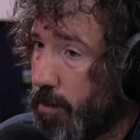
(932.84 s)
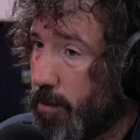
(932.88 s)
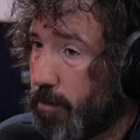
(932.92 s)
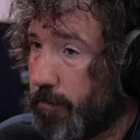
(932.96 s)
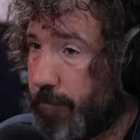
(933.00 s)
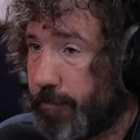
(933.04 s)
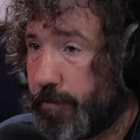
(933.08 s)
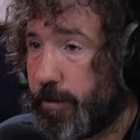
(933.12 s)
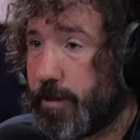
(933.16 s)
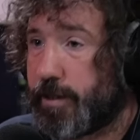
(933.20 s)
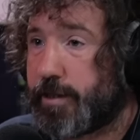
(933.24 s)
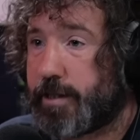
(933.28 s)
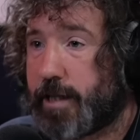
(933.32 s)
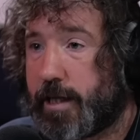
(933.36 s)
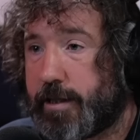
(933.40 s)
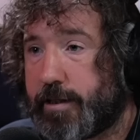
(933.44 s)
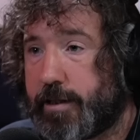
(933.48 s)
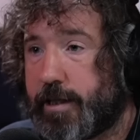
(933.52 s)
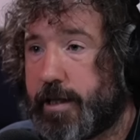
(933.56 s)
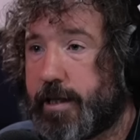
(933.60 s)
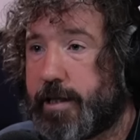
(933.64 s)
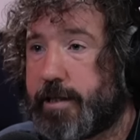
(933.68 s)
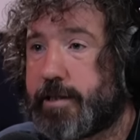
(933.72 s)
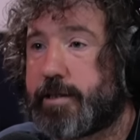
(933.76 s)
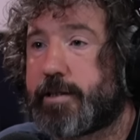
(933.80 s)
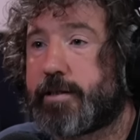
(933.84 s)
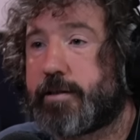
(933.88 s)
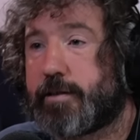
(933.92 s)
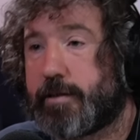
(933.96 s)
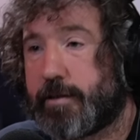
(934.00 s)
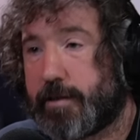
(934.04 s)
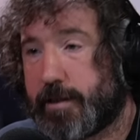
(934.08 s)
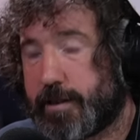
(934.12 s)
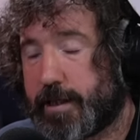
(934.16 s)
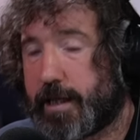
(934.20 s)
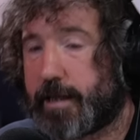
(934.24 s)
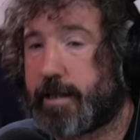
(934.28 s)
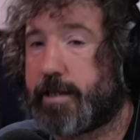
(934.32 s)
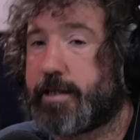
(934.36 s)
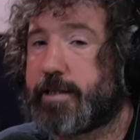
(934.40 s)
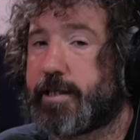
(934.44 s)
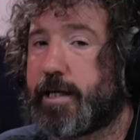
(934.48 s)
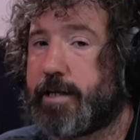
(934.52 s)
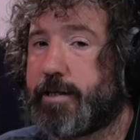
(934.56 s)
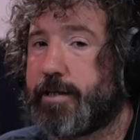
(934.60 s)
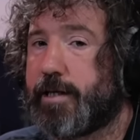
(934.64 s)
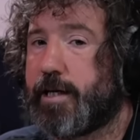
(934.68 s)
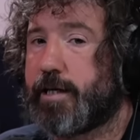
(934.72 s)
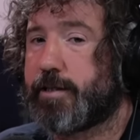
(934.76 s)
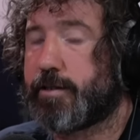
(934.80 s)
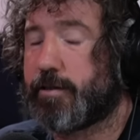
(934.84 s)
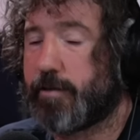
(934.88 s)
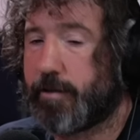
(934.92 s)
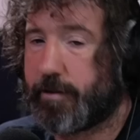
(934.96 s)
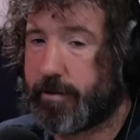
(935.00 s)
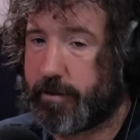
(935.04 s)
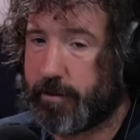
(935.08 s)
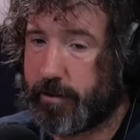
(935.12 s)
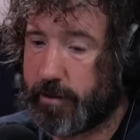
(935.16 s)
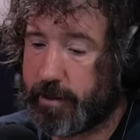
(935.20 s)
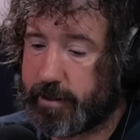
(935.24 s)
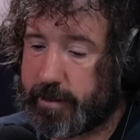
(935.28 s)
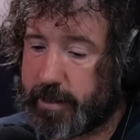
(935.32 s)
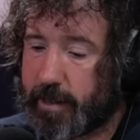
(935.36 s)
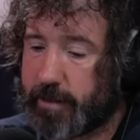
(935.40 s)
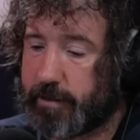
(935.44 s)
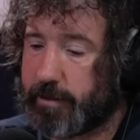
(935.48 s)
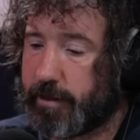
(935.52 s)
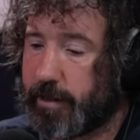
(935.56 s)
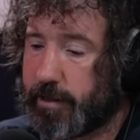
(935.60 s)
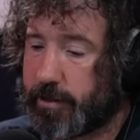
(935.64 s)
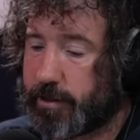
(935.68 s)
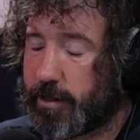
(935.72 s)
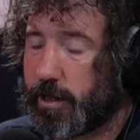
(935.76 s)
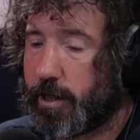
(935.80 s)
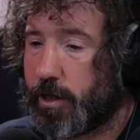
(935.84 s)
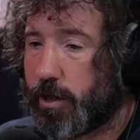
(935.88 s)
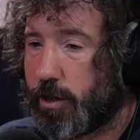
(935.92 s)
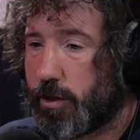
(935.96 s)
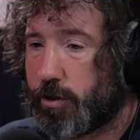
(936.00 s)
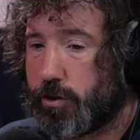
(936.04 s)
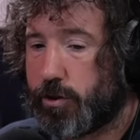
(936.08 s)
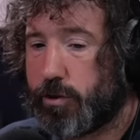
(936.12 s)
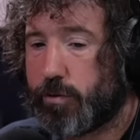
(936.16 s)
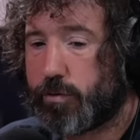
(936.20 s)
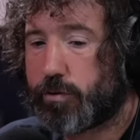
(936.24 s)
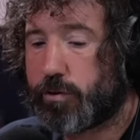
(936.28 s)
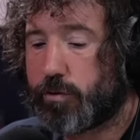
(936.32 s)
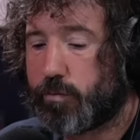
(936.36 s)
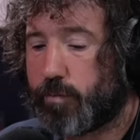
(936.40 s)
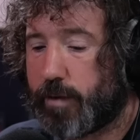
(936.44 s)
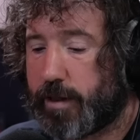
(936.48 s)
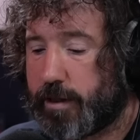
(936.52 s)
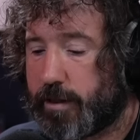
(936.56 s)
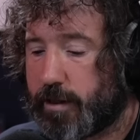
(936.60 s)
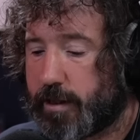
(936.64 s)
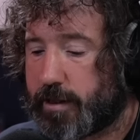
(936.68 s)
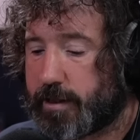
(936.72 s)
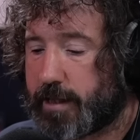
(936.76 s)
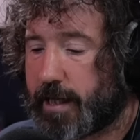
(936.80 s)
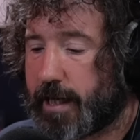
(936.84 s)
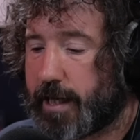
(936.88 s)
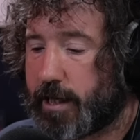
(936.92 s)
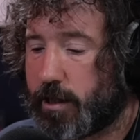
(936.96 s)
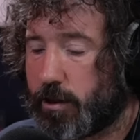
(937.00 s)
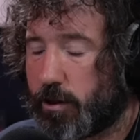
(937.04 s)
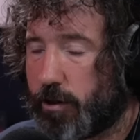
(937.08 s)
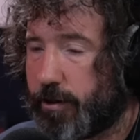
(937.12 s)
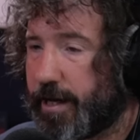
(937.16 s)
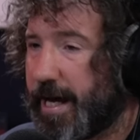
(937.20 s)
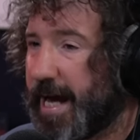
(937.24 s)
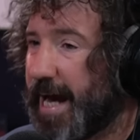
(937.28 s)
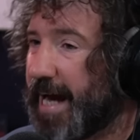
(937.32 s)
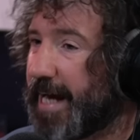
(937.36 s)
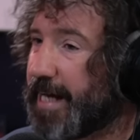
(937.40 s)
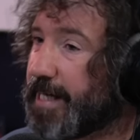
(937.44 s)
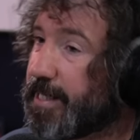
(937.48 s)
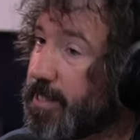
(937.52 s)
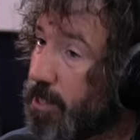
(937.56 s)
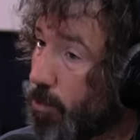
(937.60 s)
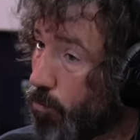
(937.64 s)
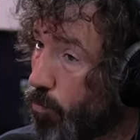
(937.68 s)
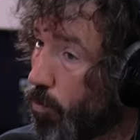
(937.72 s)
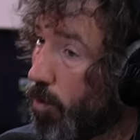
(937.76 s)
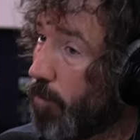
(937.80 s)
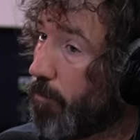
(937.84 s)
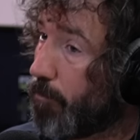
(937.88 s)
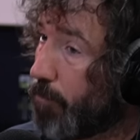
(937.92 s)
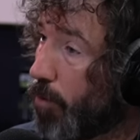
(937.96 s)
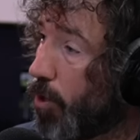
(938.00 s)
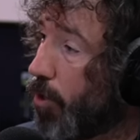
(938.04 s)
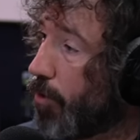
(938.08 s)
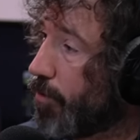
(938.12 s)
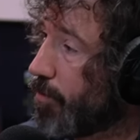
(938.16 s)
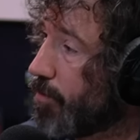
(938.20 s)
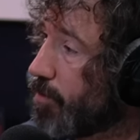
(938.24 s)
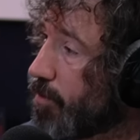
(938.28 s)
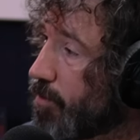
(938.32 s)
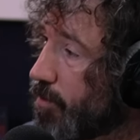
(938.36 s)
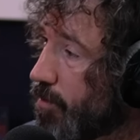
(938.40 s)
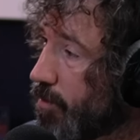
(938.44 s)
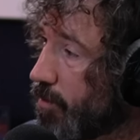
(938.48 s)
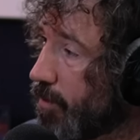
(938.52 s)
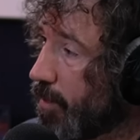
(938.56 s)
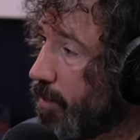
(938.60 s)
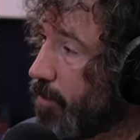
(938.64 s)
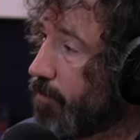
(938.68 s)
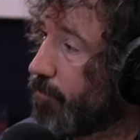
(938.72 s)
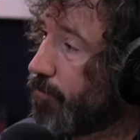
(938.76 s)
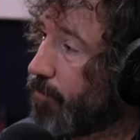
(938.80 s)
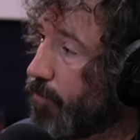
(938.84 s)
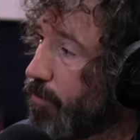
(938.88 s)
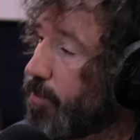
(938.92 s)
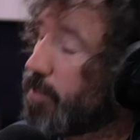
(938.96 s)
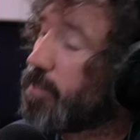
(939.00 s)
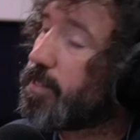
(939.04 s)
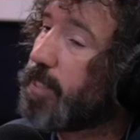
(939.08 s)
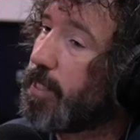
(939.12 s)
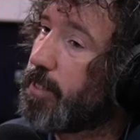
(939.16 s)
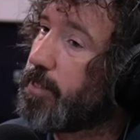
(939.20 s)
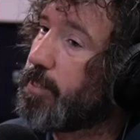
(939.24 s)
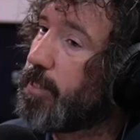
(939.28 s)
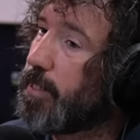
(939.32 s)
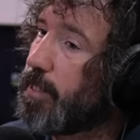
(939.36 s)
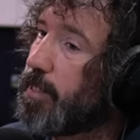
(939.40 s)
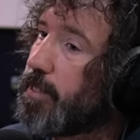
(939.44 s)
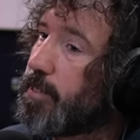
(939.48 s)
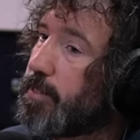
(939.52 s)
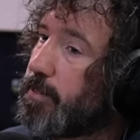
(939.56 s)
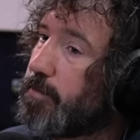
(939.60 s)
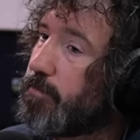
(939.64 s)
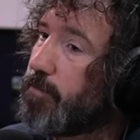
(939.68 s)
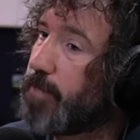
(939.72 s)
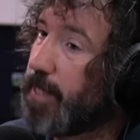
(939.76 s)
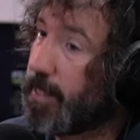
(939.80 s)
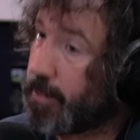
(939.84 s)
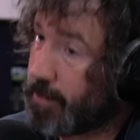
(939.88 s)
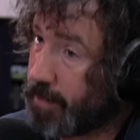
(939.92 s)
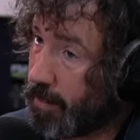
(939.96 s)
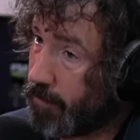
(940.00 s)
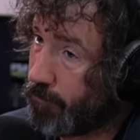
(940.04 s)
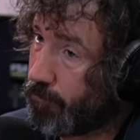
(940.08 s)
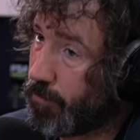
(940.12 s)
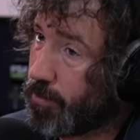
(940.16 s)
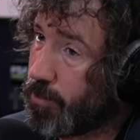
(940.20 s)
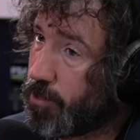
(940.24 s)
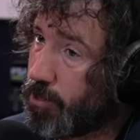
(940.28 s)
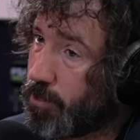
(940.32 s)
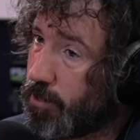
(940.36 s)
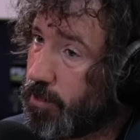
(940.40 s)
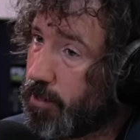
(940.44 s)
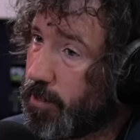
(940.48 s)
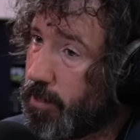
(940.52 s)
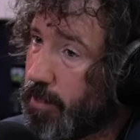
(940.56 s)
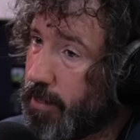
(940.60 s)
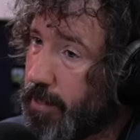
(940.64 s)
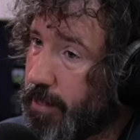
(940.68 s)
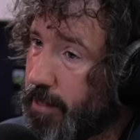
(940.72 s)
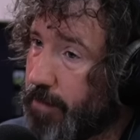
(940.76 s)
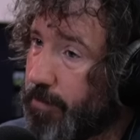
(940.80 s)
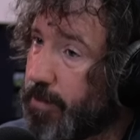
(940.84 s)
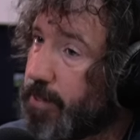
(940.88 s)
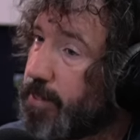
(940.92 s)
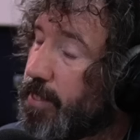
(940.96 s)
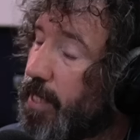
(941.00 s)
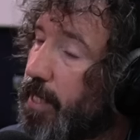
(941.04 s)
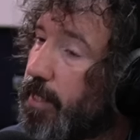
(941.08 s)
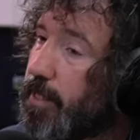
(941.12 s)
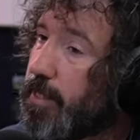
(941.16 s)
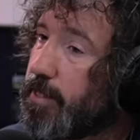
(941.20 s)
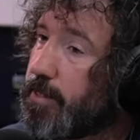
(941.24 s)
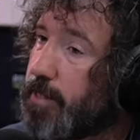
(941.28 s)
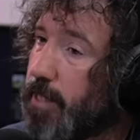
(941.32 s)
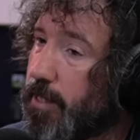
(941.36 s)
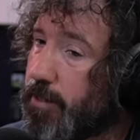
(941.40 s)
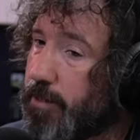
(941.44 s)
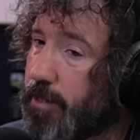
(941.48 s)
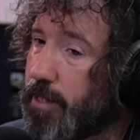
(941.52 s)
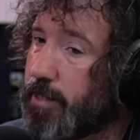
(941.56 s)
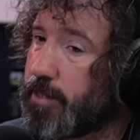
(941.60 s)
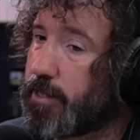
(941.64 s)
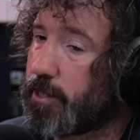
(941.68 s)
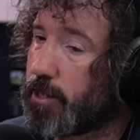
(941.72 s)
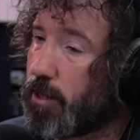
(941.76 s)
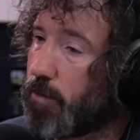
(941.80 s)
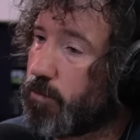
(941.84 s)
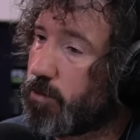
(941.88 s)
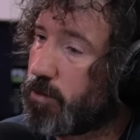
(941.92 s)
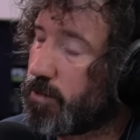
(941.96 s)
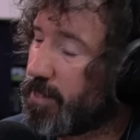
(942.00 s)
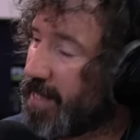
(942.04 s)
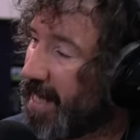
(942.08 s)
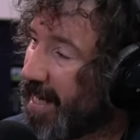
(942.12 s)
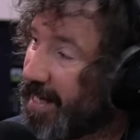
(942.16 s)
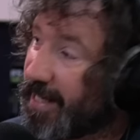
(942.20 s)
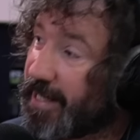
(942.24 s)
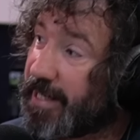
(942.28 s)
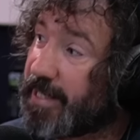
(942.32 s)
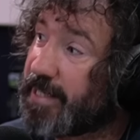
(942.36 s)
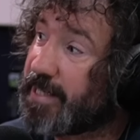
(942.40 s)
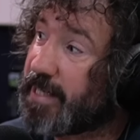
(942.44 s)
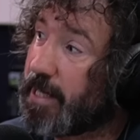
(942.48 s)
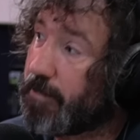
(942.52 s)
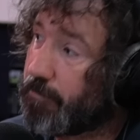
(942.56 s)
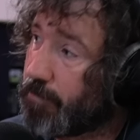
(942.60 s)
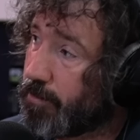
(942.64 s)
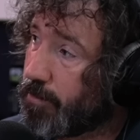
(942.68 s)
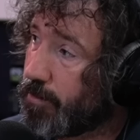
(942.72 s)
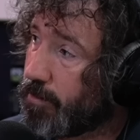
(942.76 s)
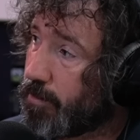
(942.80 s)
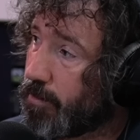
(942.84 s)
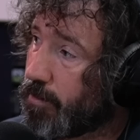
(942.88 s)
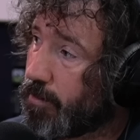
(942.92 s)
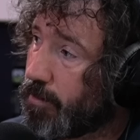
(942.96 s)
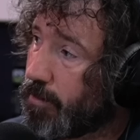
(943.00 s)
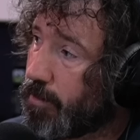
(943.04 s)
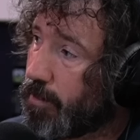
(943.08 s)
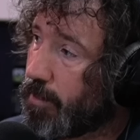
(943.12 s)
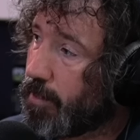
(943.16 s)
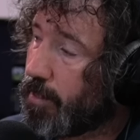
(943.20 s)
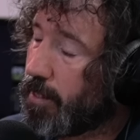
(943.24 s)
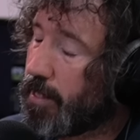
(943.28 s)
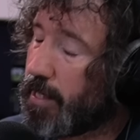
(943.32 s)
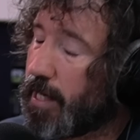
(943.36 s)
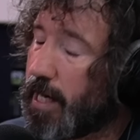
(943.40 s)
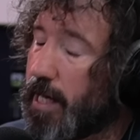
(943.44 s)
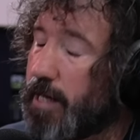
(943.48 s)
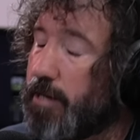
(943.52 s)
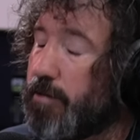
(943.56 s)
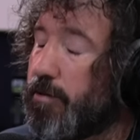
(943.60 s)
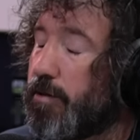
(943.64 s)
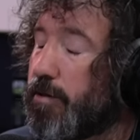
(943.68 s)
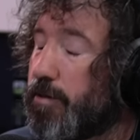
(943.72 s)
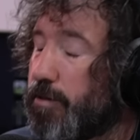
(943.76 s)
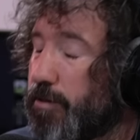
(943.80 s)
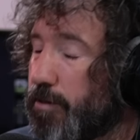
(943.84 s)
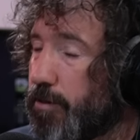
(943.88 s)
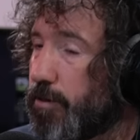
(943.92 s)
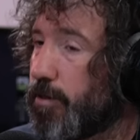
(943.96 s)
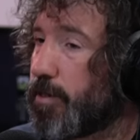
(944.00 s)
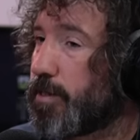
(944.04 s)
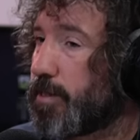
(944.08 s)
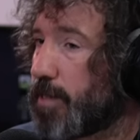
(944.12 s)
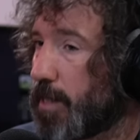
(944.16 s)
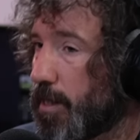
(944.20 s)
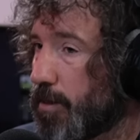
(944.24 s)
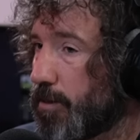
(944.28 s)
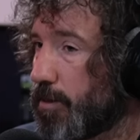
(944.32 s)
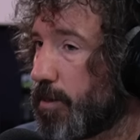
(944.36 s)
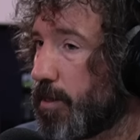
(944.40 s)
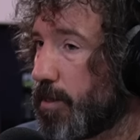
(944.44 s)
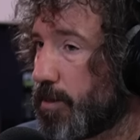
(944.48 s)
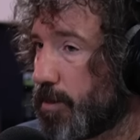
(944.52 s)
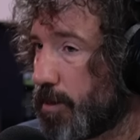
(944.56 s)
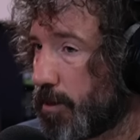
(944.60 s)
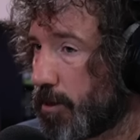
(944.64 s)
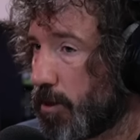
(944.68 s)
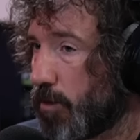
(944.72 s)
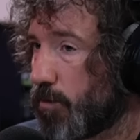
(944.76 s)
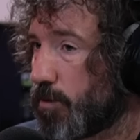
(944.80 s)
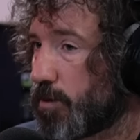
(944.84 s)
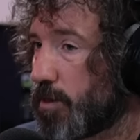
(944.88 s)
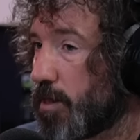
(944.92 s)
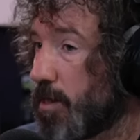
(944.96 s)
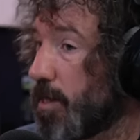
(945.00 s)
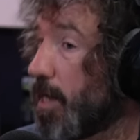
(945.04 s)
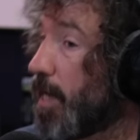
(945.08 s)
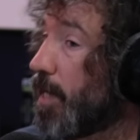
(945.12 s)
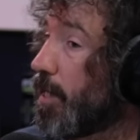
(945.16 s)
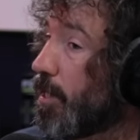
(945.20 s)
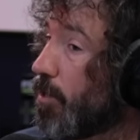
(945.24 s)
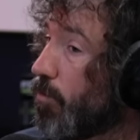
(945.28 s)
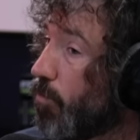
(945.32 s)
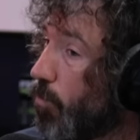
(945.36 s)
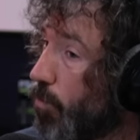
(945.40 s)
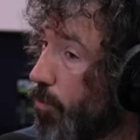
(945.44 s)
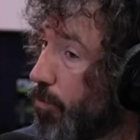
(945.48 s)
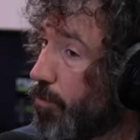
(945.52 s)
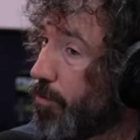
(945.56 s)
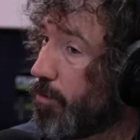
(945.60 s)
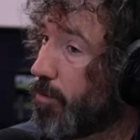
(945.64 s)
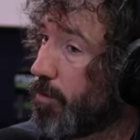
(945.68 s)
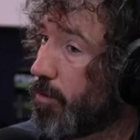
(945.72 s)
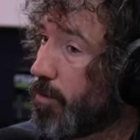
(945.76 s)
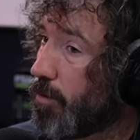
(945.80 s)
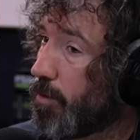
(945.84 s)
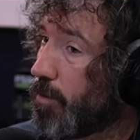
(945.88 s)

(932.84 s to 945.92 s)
The first 10 years, the second 10 years, and the third 10 years, you could win the title on 81 points in the first 10 years. That's the average. In the second 10 years, it goes to 87. And in the third 10 years, it goes to 91.